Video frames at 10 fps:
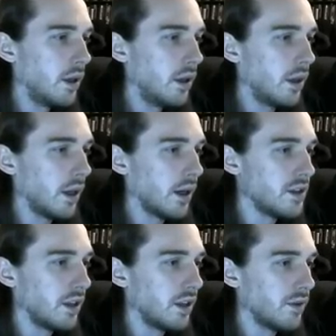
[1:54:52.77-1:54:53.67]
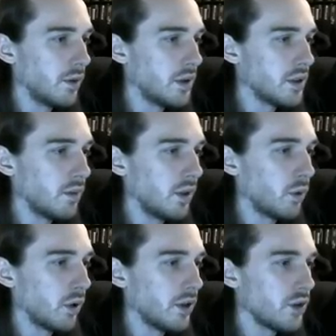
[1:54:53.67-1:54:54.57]
the idea of doing something
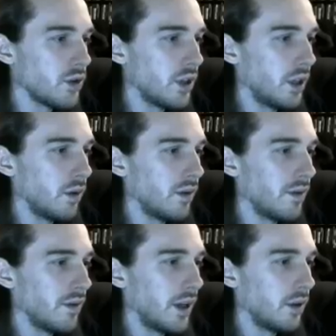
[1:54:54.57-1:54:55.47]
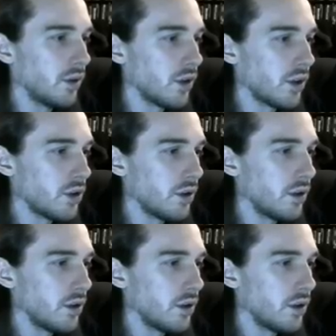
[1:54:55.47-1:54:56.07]
more interesting with the value structure.